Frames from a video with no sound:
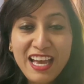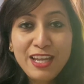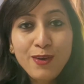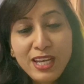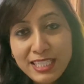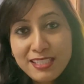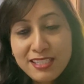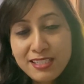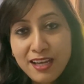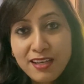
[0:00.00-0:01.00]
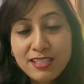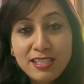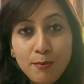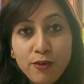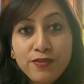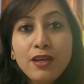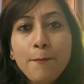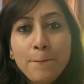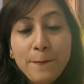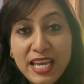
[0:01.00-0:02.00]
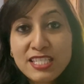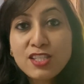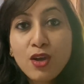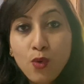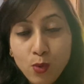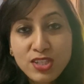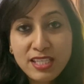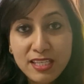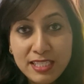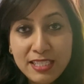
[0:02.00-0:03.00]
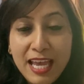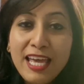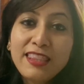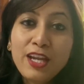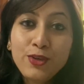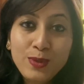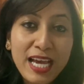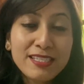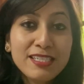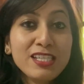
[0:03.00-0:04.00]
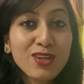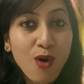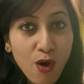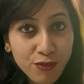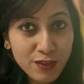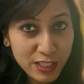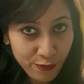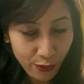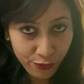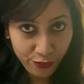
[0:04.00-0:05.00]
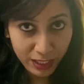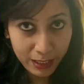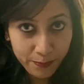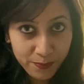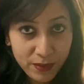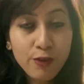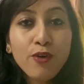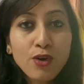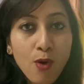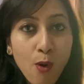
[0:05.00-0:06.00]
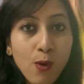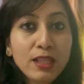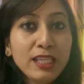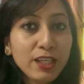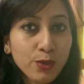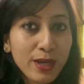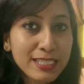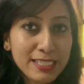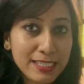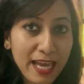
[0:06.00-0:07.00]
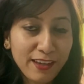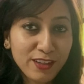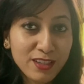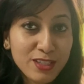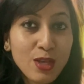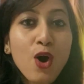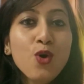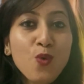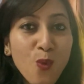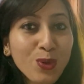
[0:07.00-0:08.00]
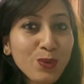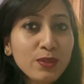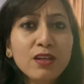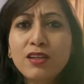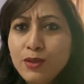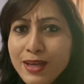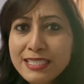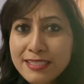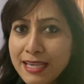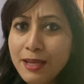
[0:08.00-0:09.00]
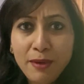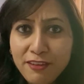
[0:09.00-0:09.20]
Now let's discuss some of the best courses that Udacity offers for free for all the UX designers who want to learn UX design by